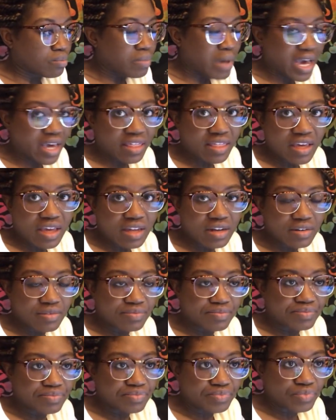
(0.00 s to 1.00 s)
back
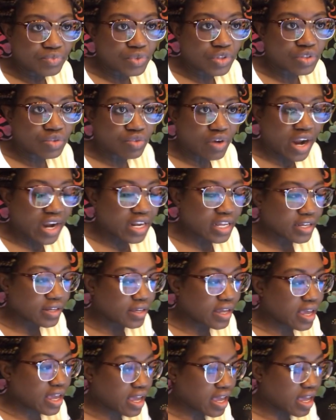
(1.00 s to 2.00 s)
then with the
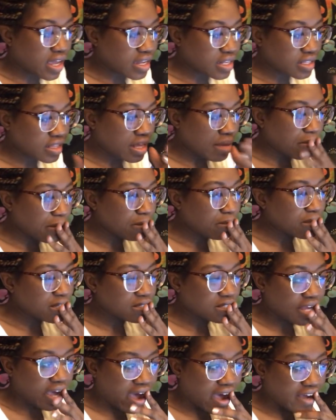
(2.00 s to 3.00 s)
writing and that made me
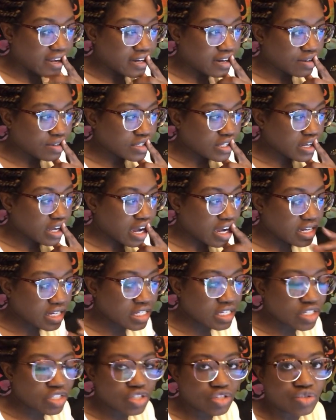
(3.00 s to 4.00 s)
sad and I was like I
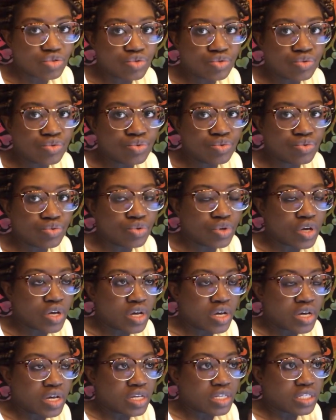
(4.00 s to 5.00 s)
need to
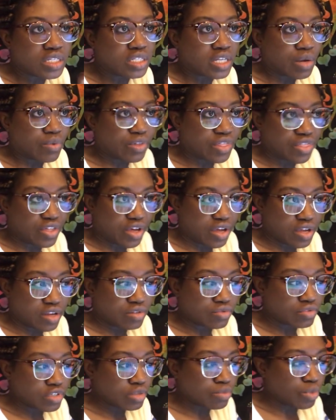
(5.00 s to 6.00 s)
stay with it
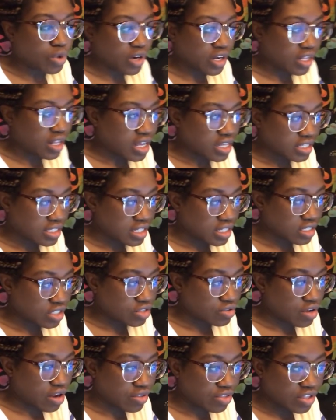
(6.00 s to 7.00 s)
and read more
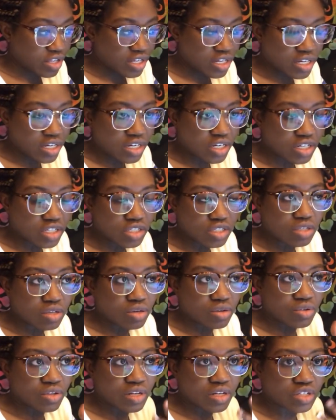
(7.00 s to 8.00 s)
classics throughout the year
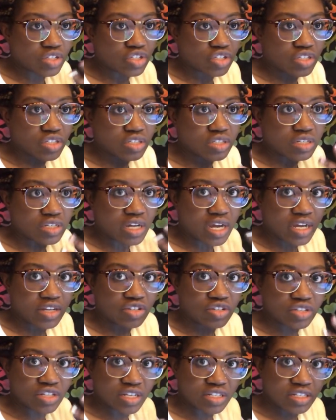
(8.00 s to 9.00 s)
so that it just
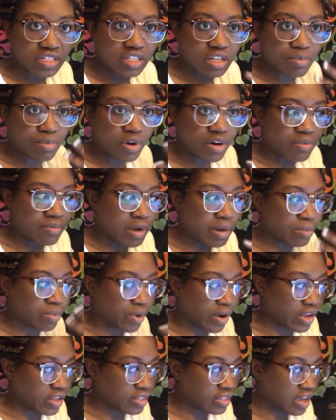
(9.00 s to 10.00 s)
exercises that part of my
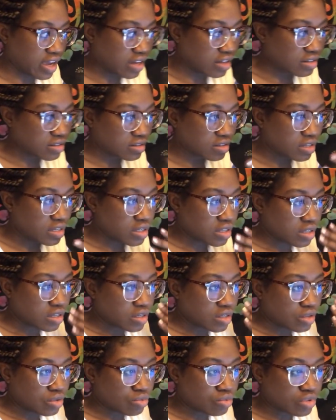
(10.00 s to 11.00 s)
brain that
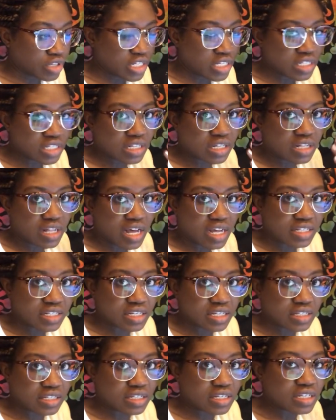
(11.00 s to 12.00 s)
reads
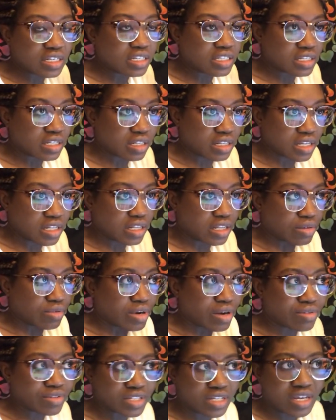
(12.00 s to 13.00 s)
classics easily like
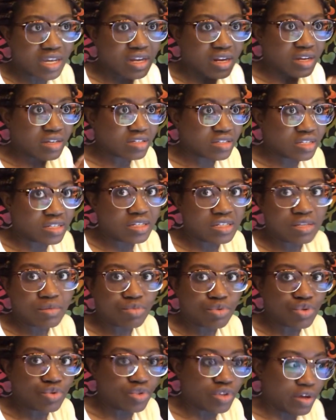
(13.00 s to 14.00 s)
when I was a kid I used to
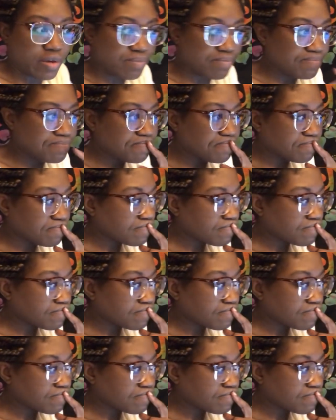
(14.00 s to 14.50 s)
zip through them